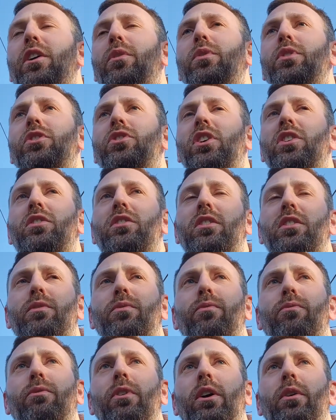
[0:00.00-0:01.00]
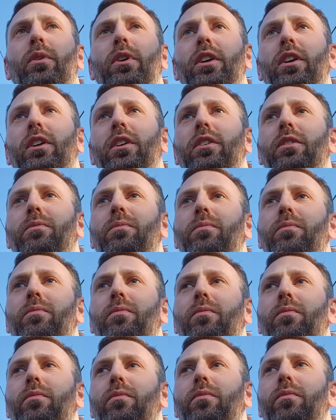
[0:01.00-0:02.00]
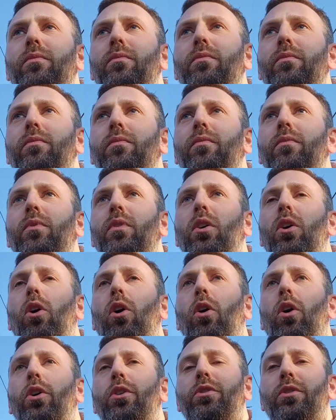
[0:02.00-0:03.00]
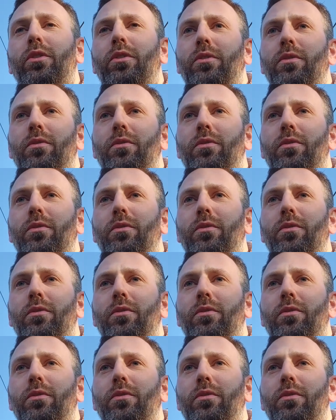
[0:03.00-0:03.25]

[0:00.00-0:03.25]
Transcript: is just this very odd